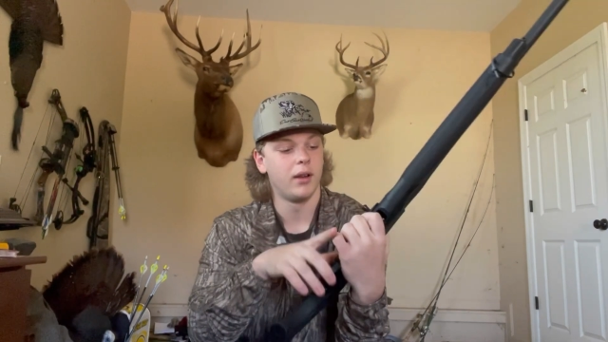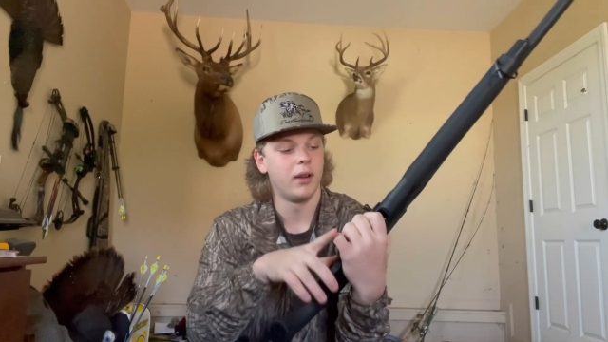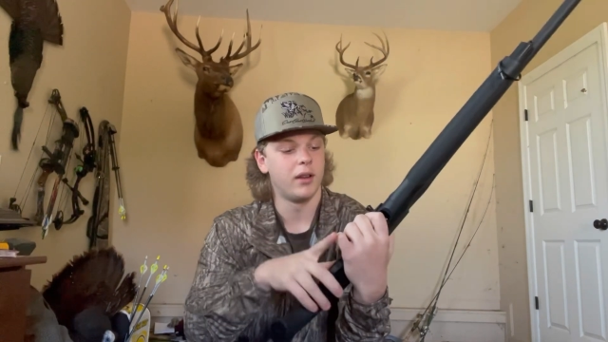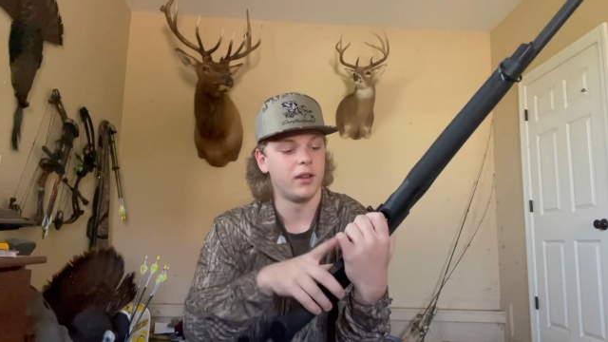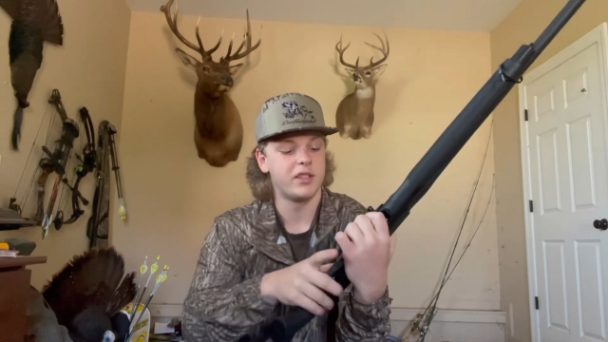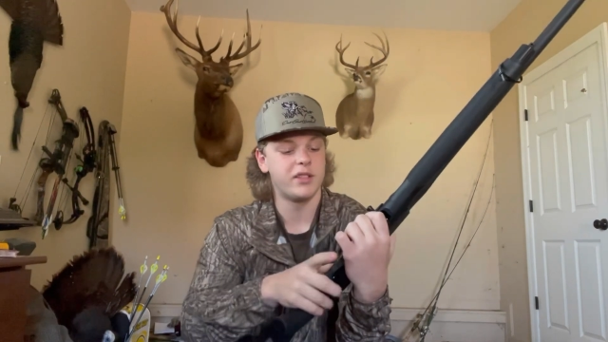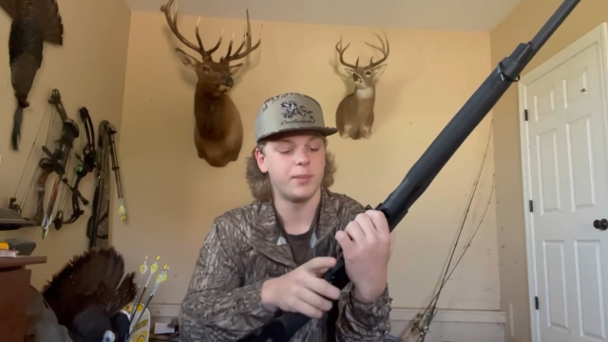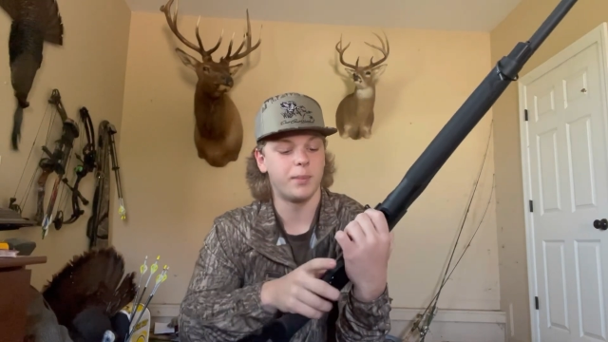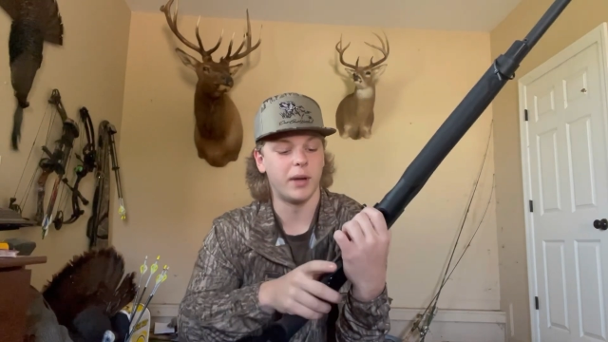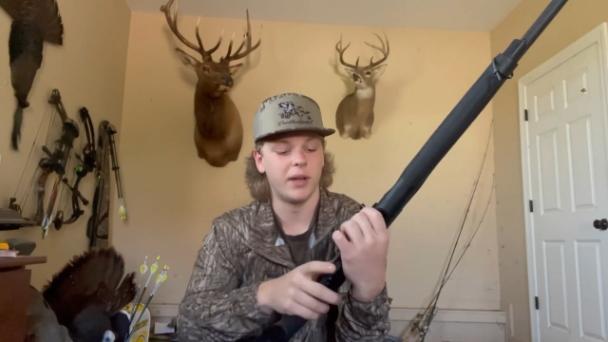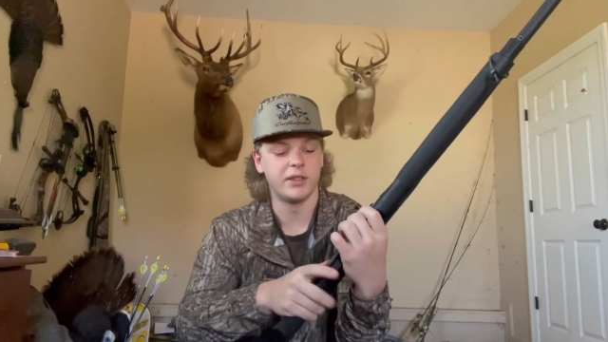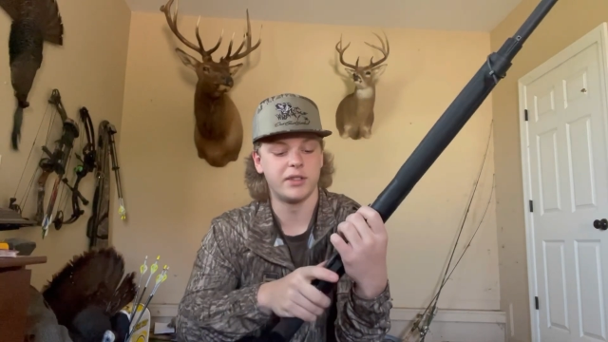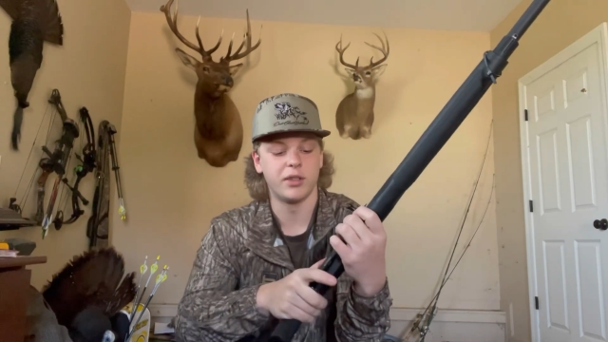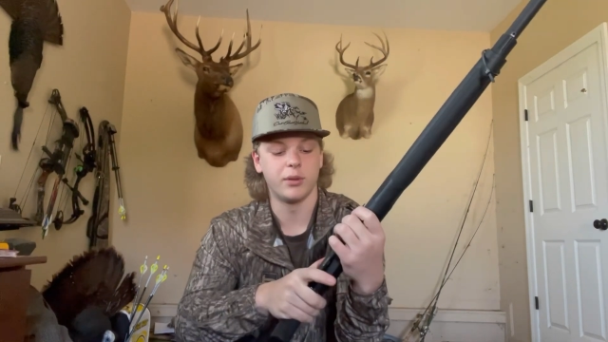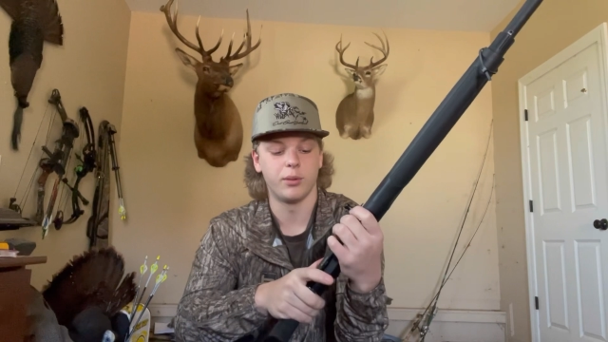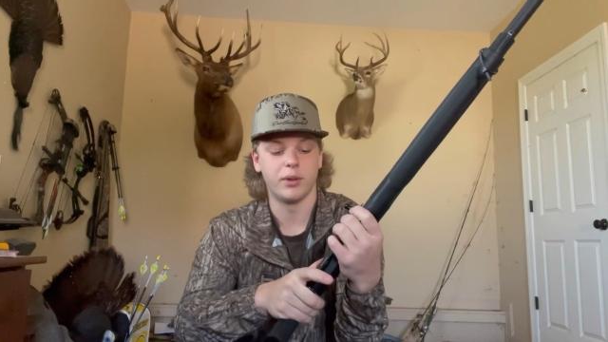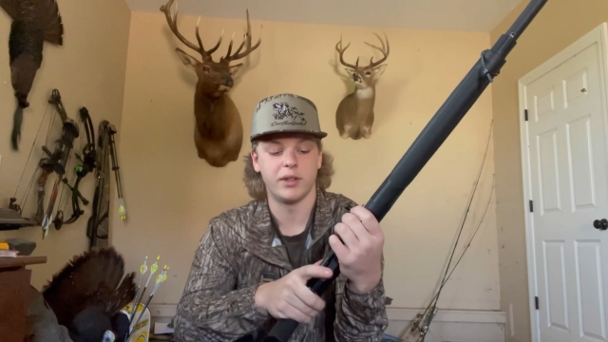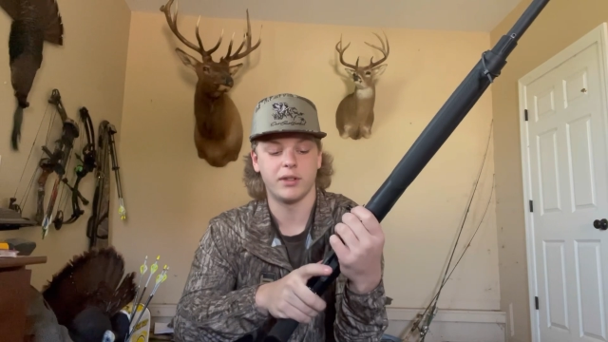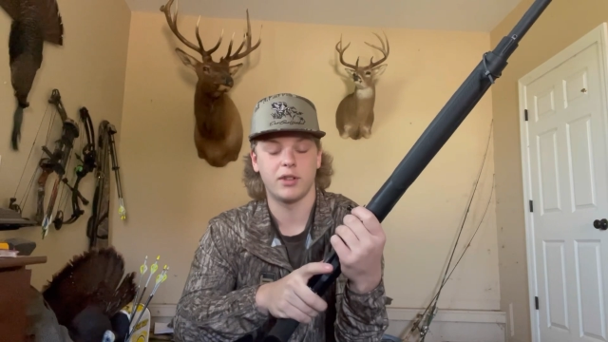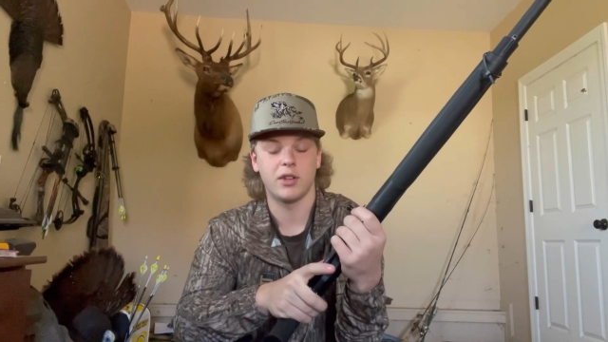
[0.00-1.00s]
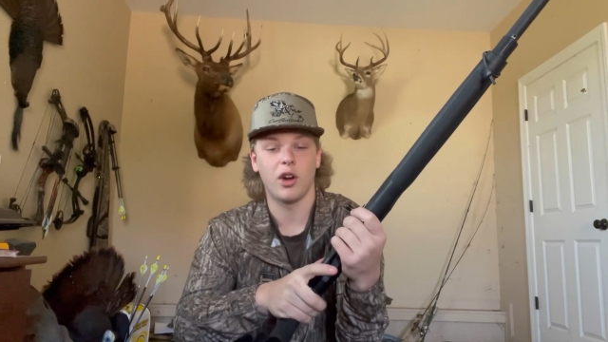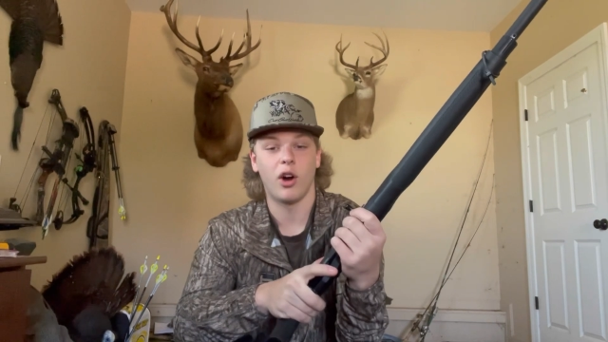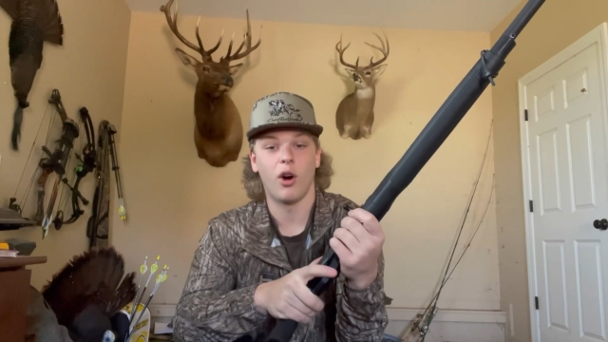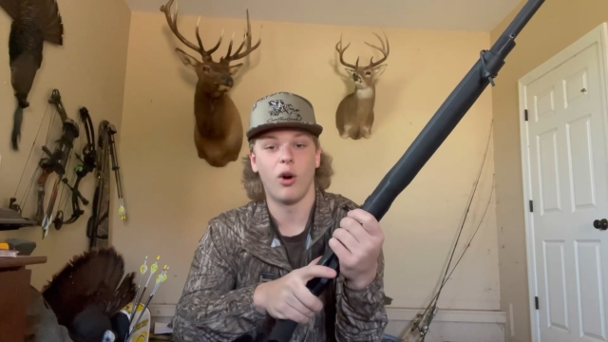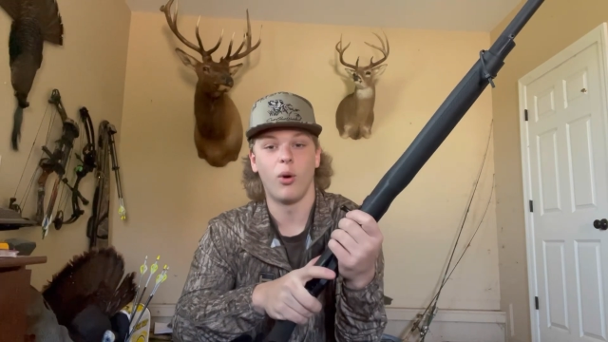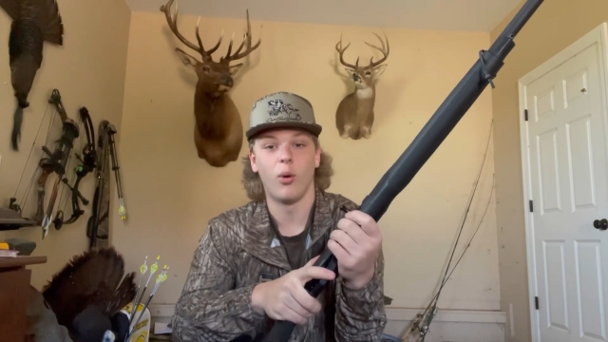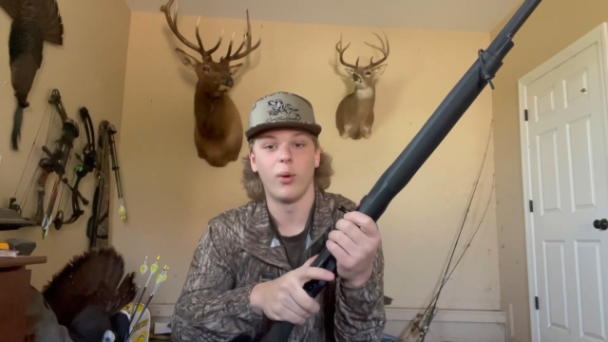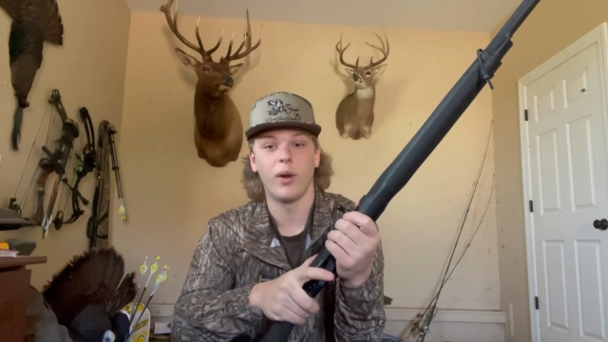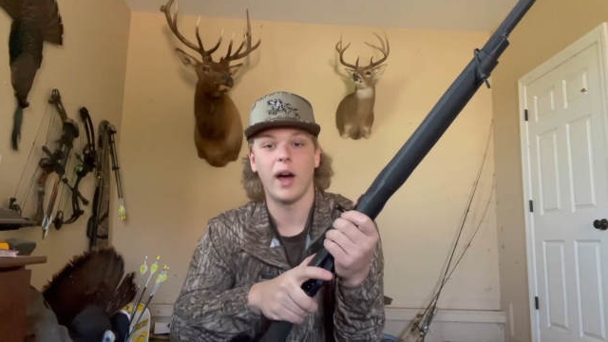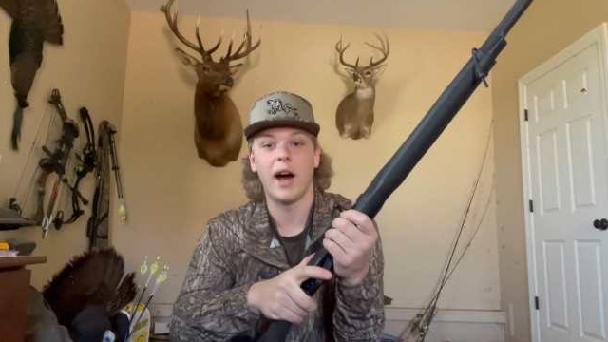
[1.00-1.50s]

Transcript: Especially when it's cold.